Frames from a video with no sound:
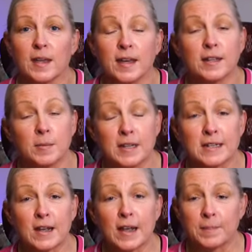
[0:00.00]
In the
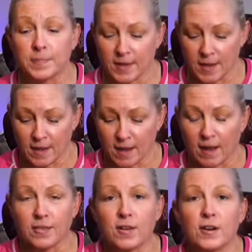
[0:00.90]
meantime,
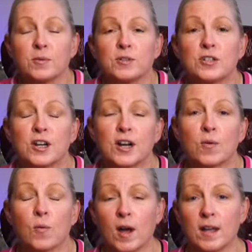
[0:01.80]
I thought I would share
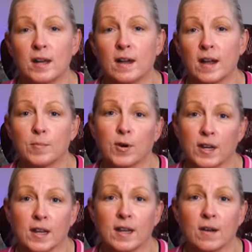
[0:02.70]
what I'm
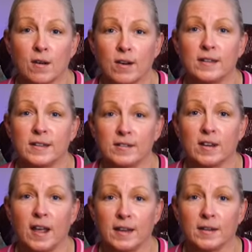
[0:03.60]
bringing on this
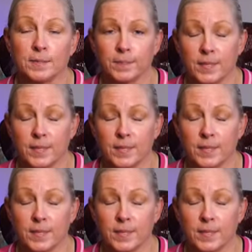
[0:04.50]
hike.